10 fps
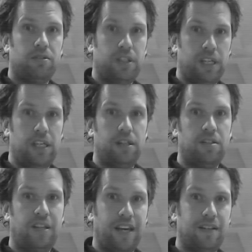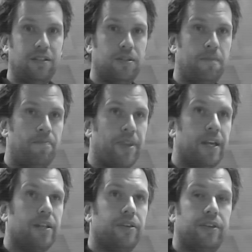in tennis,
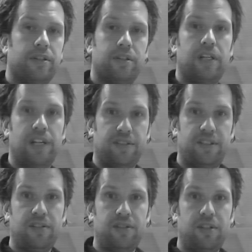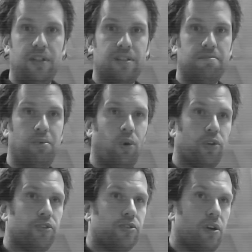the elasticity is
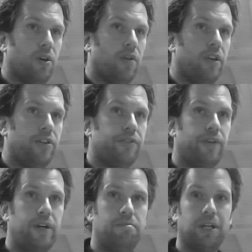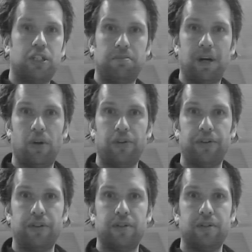important. So it's very much about
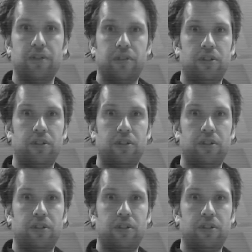the